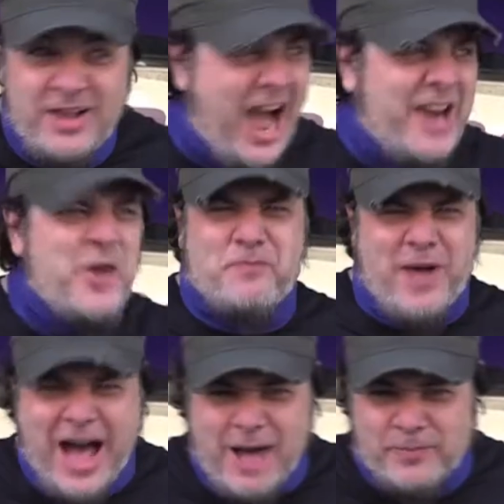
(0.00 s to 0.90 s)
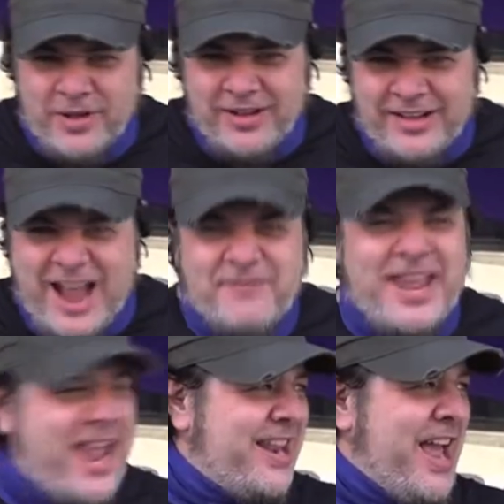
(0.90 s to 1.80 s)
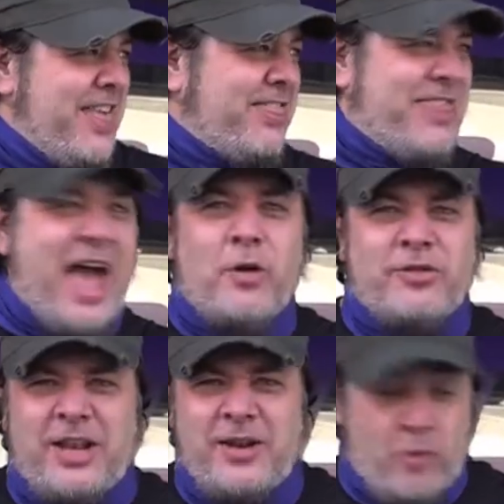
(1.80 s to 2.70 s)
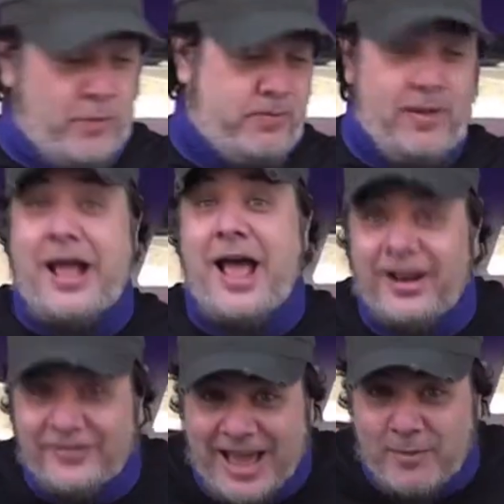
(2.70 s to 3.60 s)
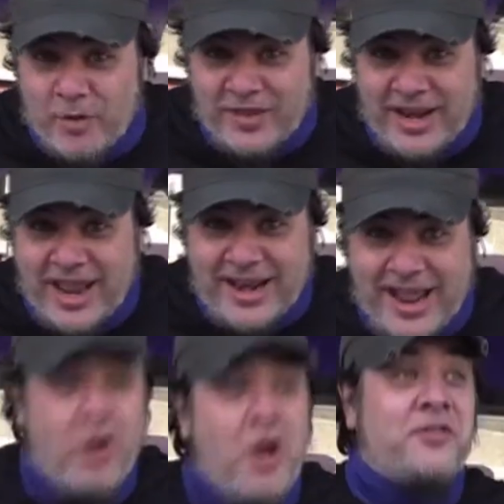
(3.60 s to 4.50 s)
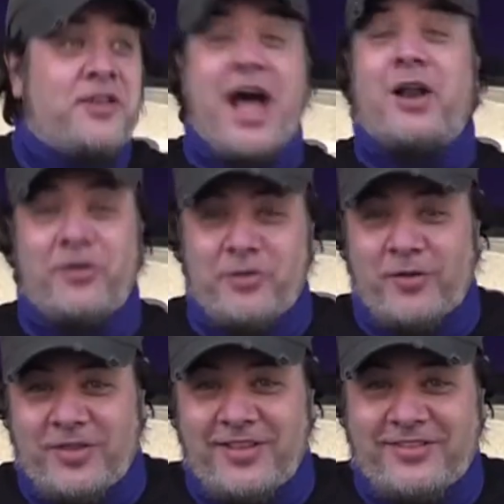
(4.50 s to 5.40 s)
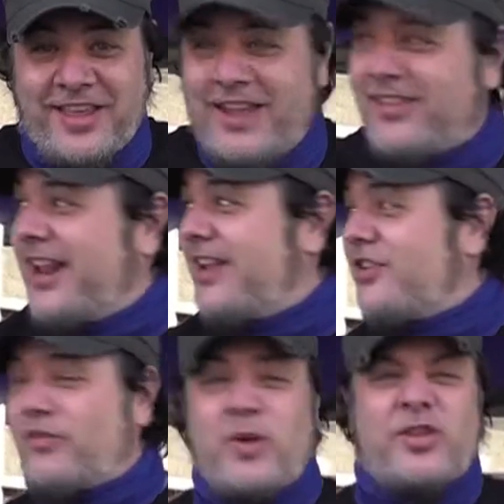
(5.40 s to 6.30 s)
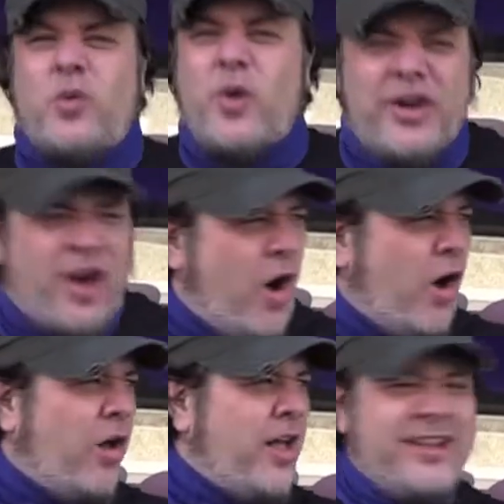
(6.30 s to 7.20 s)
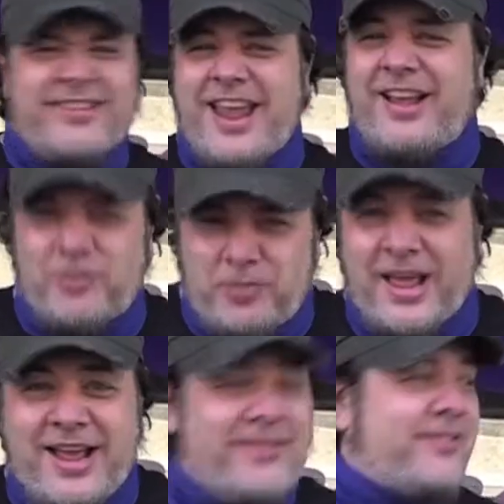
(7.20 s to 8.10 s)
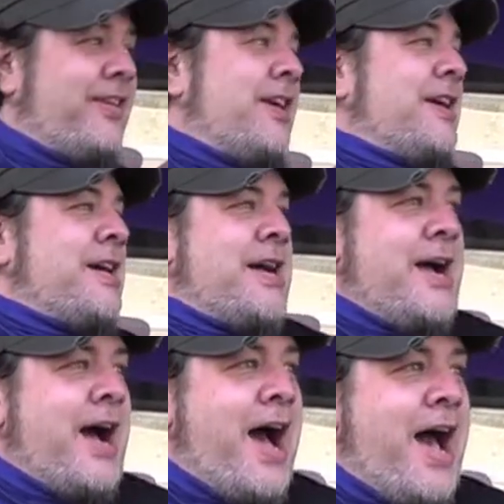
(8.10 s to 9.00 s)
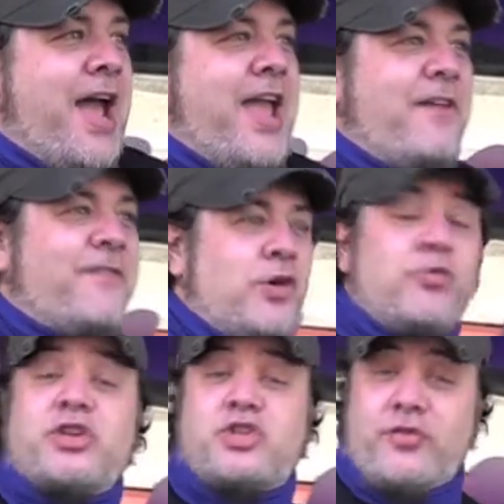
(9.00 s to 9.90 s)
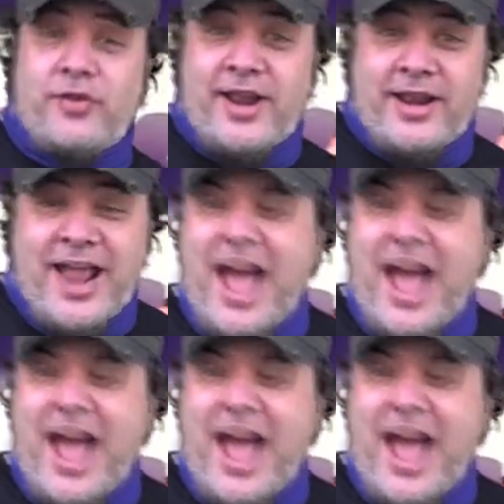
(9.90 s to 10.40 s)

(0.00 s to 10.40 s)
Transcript: Under Pop! I have 10,000, well, a lot more than that now, dollars worth of these things, and I just went to where it all takes place. I feel rejuvenated.